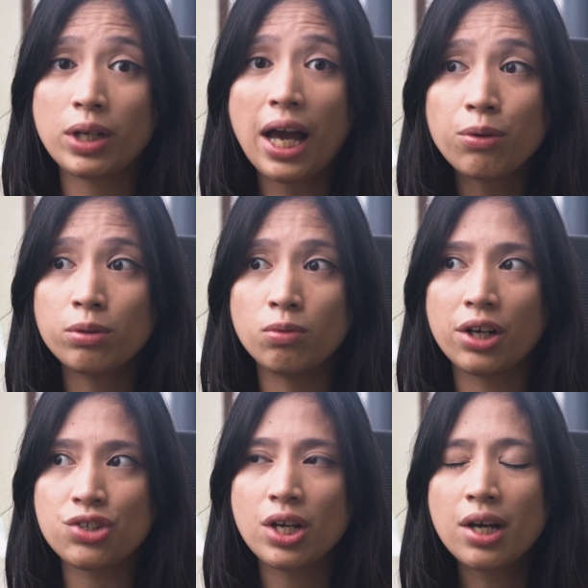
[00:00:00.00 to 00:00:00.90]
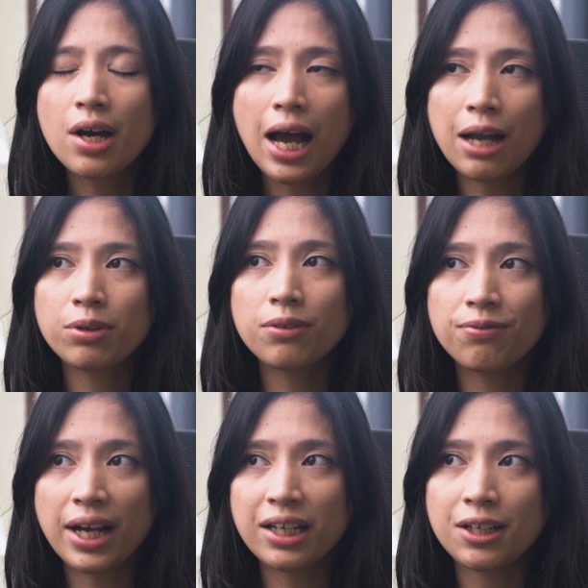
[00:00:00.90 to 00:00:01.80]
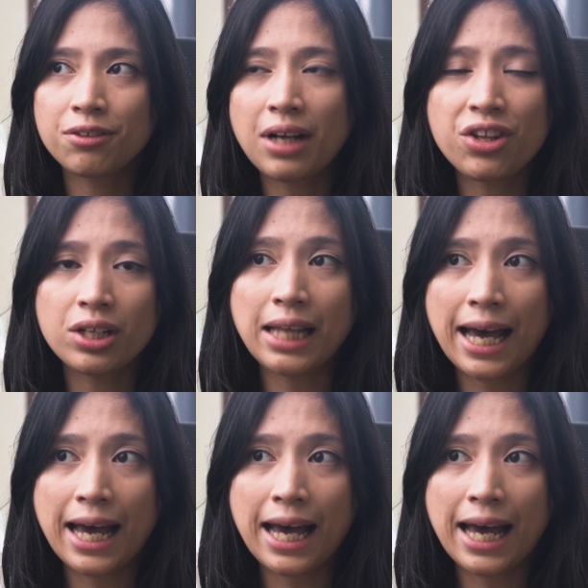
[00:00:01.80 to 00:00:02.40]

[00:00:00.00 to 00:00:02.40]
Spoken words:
When I would watch, I would find it rather